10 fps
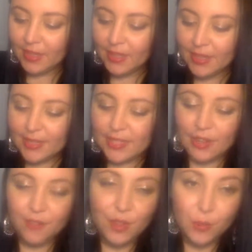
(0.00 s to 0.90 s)
So
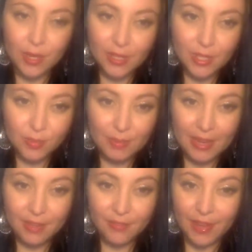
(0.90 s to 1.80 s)
if you wanted to
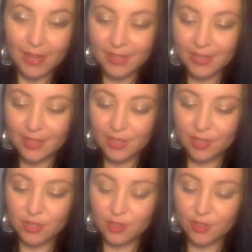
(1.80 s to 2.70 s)
manifest, you
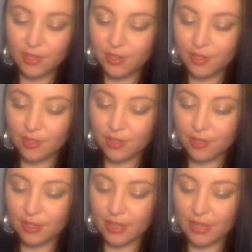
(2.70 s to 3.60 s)
know, your
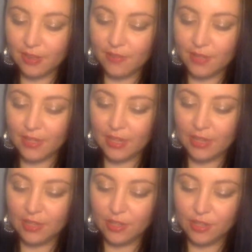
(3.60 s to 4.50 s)
love
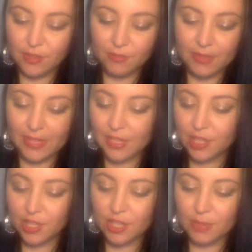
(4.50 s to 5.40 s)
and your
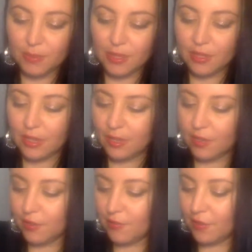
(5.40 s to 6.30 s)
relationship and
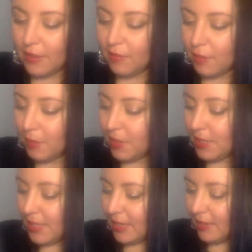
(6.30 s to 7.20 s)
your forever
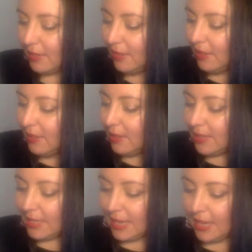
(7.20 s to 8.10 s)
person,
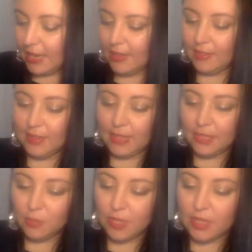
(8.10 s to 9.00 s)
say
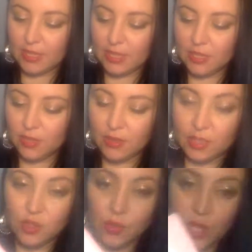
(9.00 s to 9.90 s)
this was the sigil
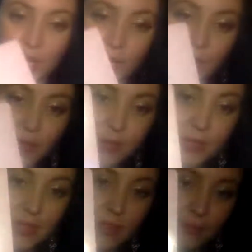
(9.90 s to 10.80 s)
that you
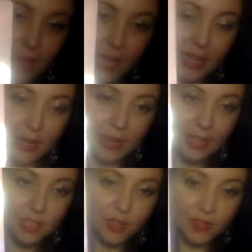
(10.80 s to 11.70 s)
chose, right?
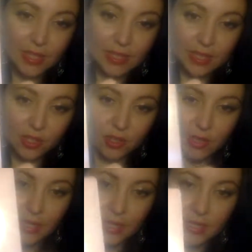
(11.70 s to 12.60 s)
Each of these
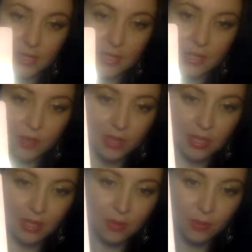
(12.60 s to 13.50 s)
sigils is
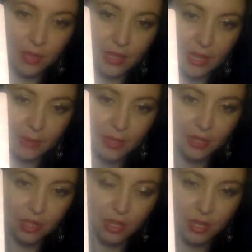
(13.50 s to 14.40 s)
associated with a major